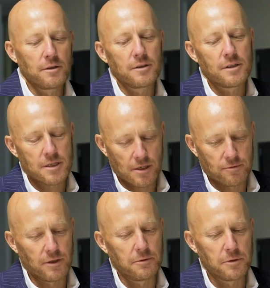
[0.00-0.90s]
don't
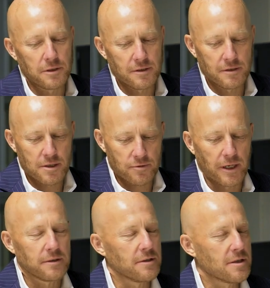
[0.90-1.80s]
disagree with
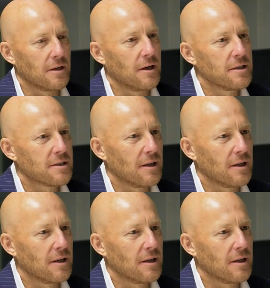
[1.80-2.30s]
strength and size.